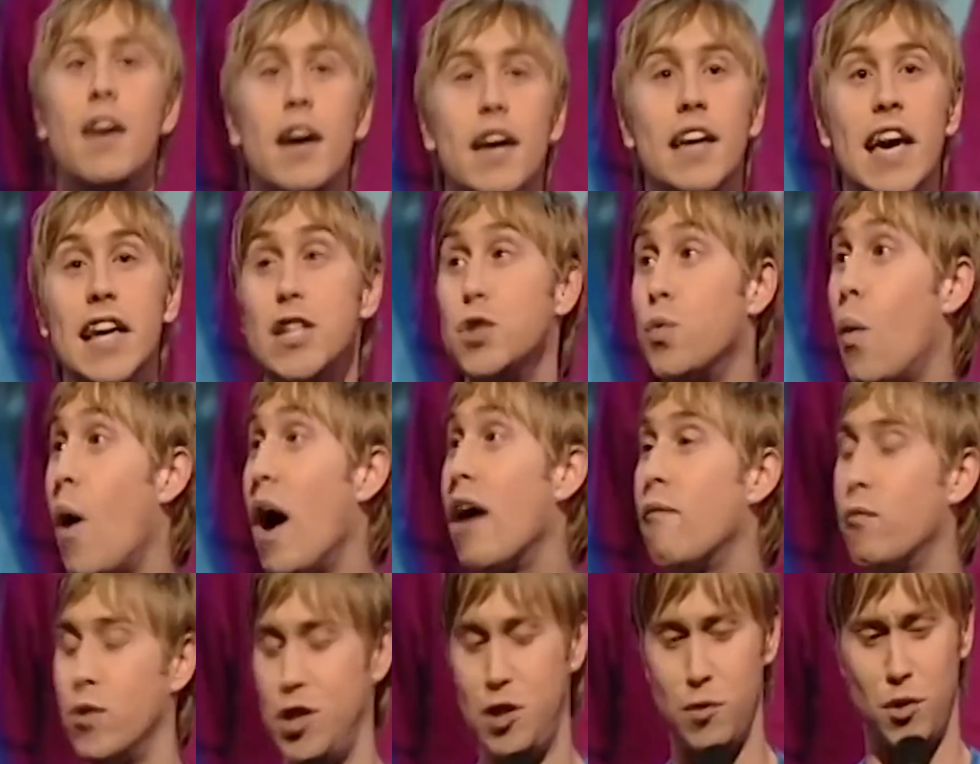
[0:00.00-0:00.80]
guess
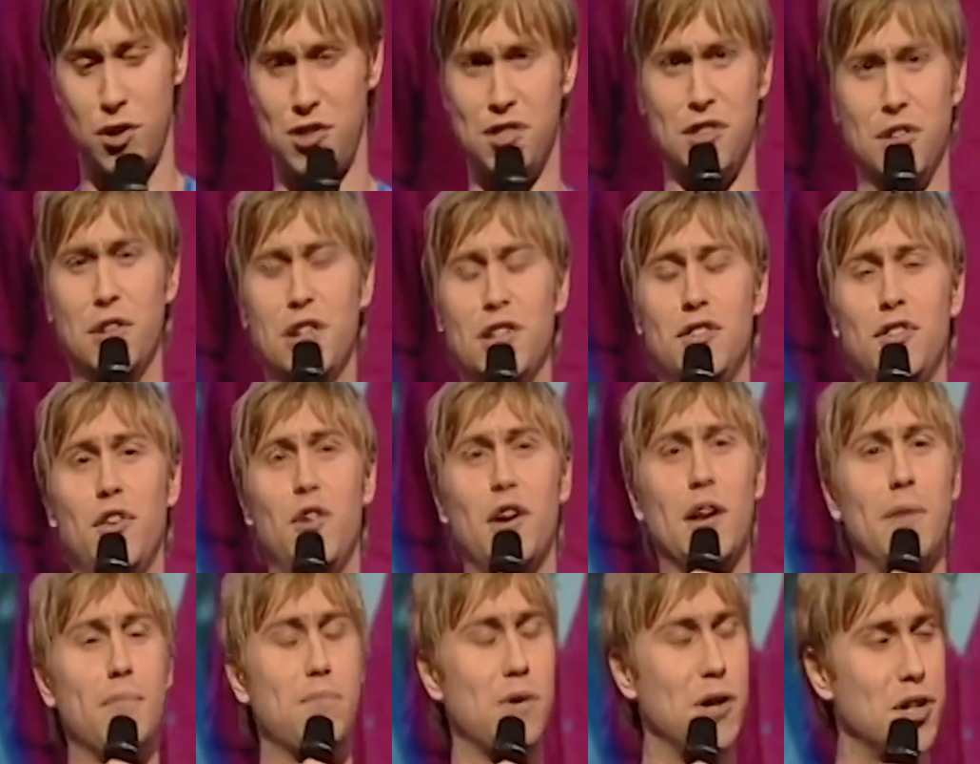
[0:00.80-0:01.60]
what... Well, she wasn't doing a
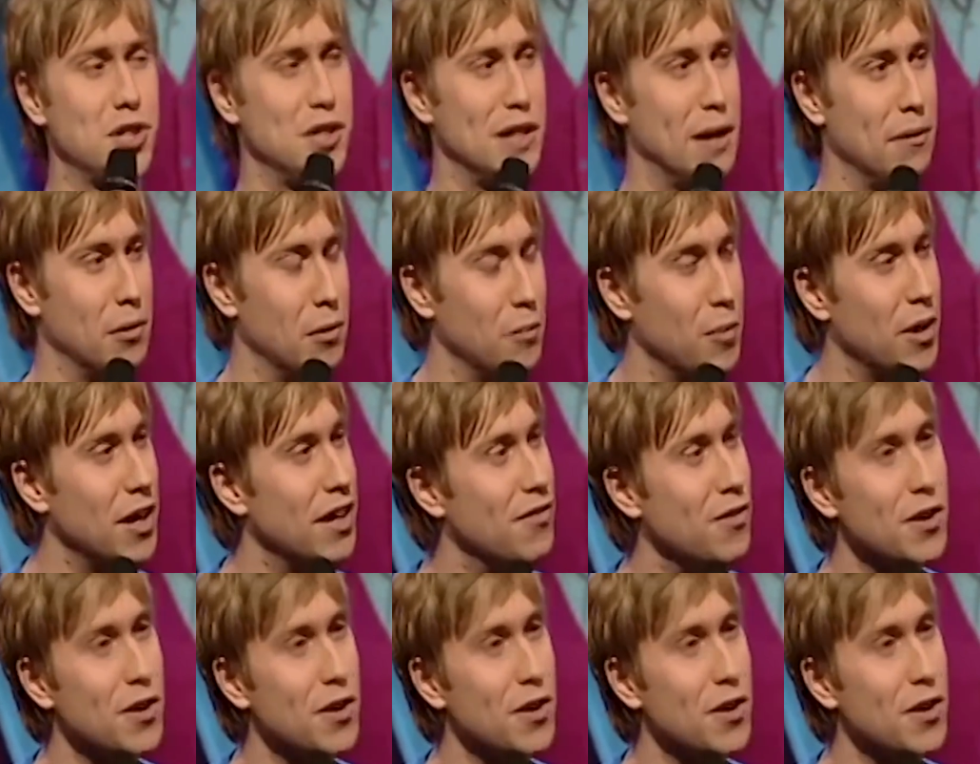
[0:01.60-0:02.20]
dog impression, that would be weird.